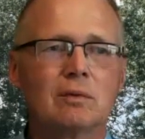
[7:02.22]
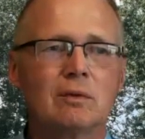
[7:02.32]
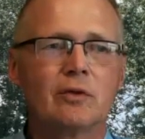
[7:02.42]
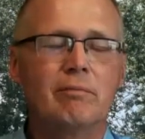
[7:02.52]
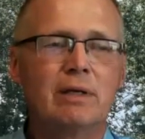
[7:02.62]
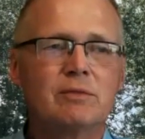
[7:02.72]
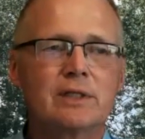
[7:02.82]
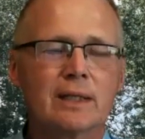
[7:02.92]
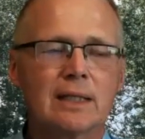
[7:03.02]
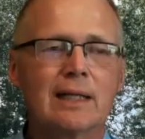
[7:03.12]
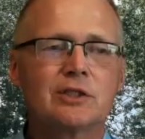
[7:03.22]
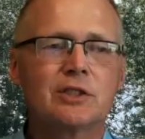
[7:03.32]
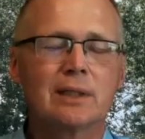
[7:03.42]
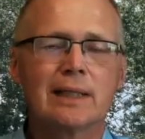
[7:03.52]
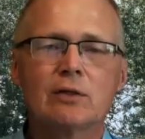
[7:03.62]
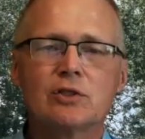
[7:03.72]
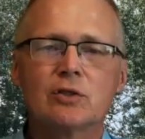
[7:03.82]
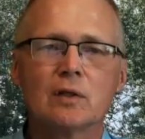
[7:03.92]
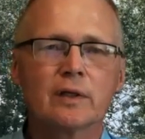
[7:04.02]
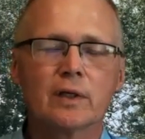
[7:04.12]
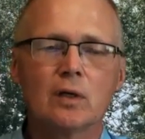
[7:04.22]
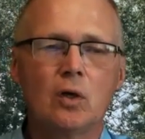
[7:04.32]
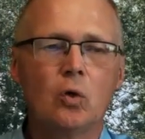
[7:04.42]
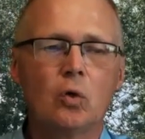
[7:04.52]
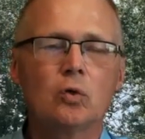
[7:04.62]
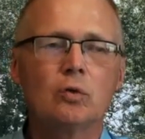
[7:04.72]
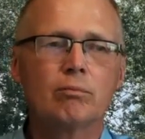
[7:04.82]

the MEMS technology allows you to look at a whole